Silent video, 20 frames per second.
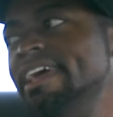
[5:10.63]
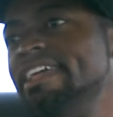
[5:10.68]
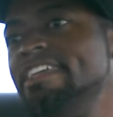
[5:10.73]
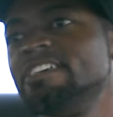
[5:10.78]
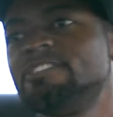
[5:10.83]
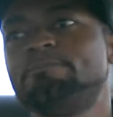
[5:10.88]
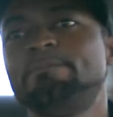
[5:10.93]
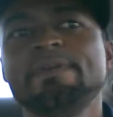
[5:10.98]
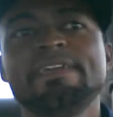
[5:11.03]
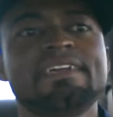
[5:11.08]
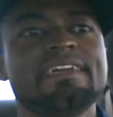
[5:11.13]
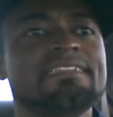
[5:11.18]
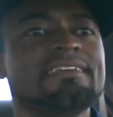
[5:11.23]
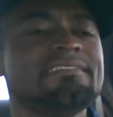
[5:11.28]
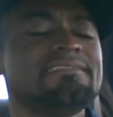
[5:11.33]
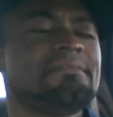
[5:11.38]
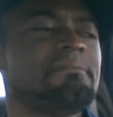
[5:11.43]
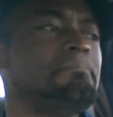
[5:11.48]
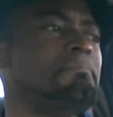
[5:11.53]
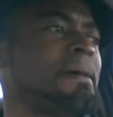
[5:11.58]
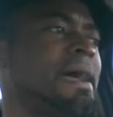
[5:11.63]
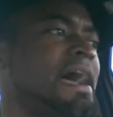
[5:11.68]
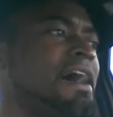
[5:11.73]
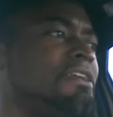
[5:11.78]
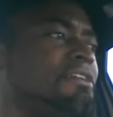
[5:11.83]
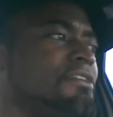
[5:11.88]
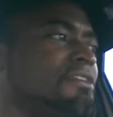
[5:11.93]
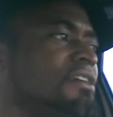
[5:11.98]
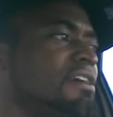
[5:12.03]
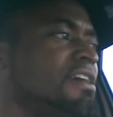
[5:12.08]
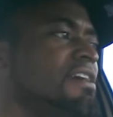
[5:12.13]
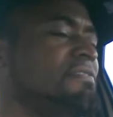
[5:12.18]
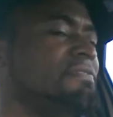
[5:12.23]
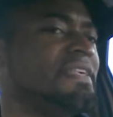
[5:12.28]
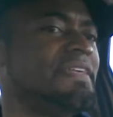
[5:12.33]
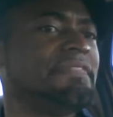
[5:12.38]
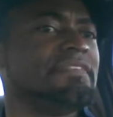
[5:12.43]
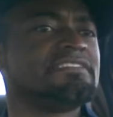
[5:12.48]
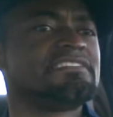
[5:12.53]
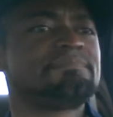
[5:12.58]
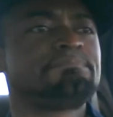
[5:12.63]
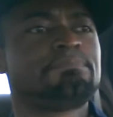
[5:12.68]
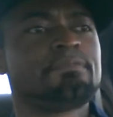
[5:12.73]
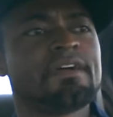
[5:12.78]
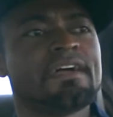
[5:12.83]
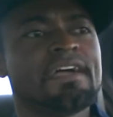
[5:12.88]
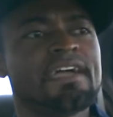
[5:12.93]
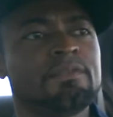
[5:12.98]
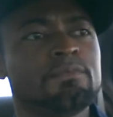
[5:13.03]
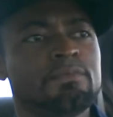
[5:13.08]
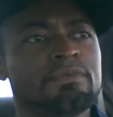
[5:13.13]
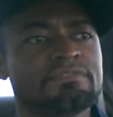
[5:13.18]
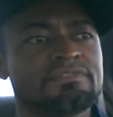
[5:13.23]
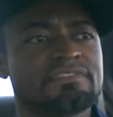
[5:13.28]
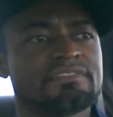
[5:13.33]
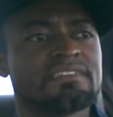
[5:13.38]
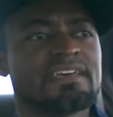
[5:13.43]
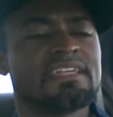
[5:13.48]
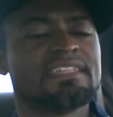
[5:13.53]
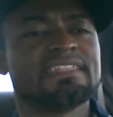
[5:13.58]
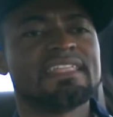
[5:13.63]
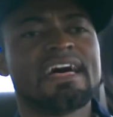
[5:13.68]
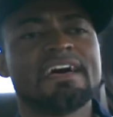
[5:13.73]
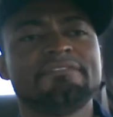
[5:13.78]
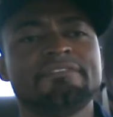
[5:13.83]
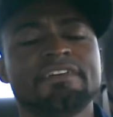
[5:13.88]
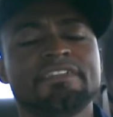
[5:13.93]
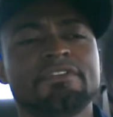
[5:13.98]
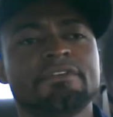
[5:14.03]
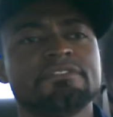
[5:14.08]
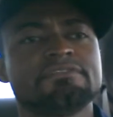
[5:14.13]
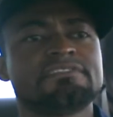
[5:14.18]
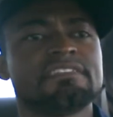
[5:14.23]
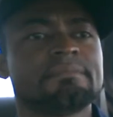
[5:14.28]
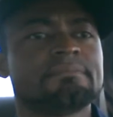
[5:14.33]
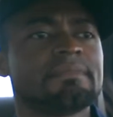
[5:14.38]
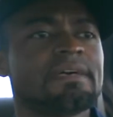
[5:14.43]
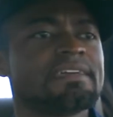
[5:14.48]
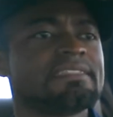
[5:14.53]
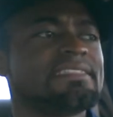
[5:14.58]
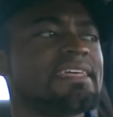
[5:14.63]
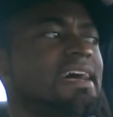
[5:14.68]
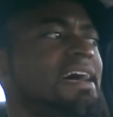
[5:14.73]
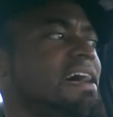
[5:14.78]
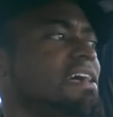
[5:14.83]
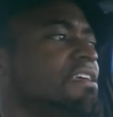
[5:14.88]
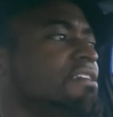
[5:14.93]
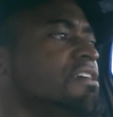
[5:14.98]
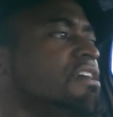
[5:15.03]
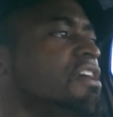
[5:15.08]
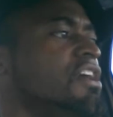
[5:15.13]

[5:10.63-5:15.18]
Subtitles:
It doesn't matter that the spread was 11 or something like that,